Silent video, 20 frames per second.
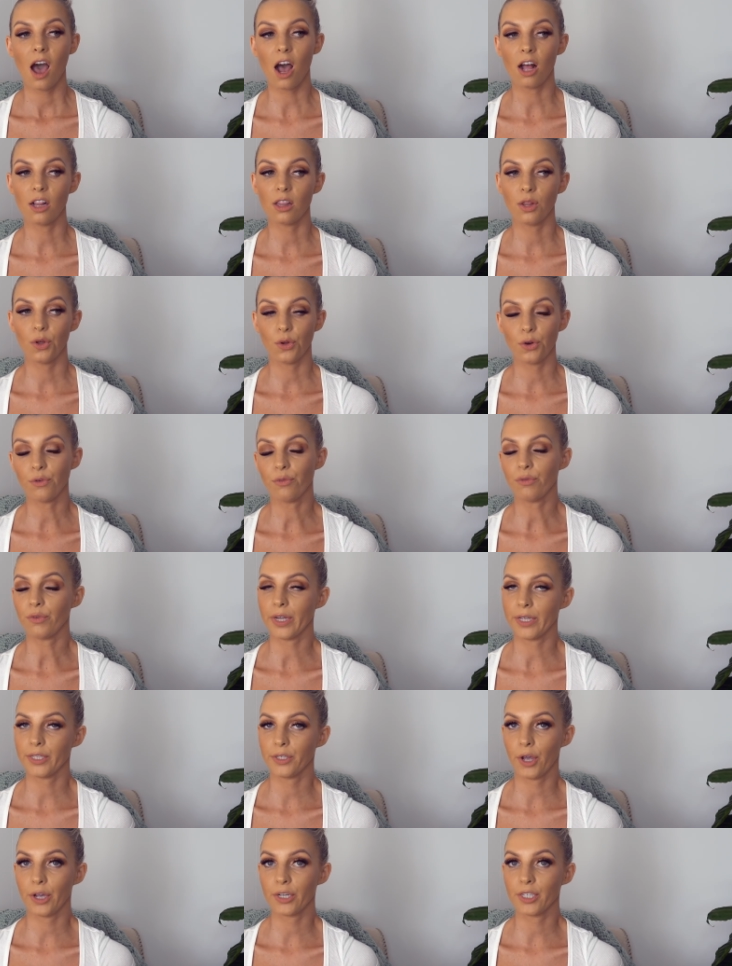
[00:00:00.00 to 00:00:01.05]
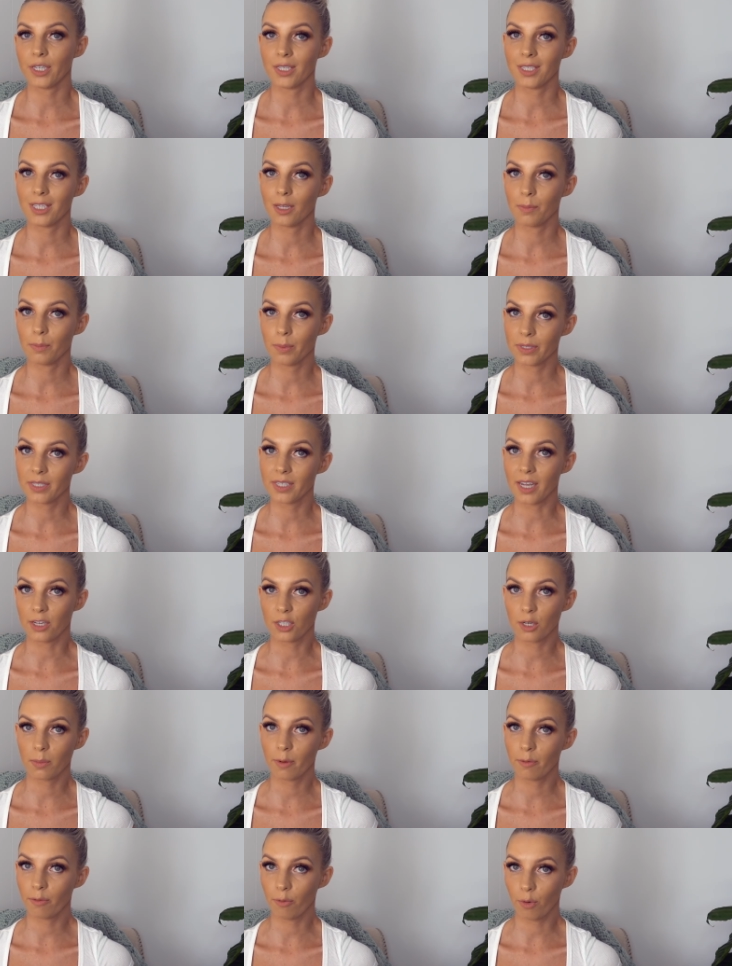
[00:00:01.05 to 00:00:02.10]
a lot of research into the
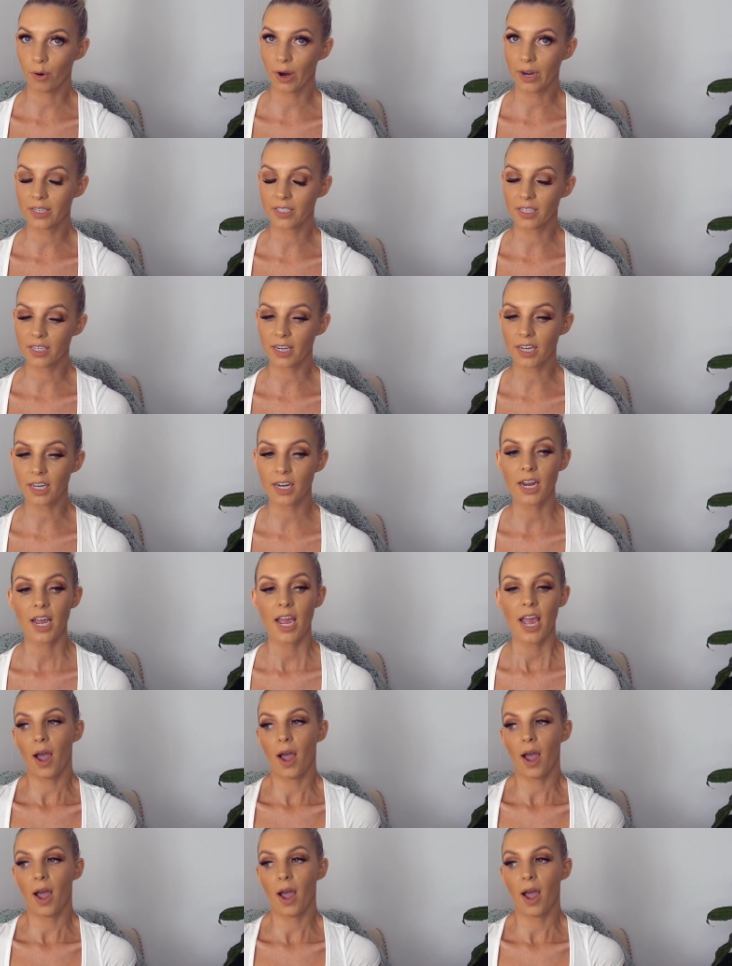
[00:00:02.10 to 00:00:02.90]
procedure before I did it.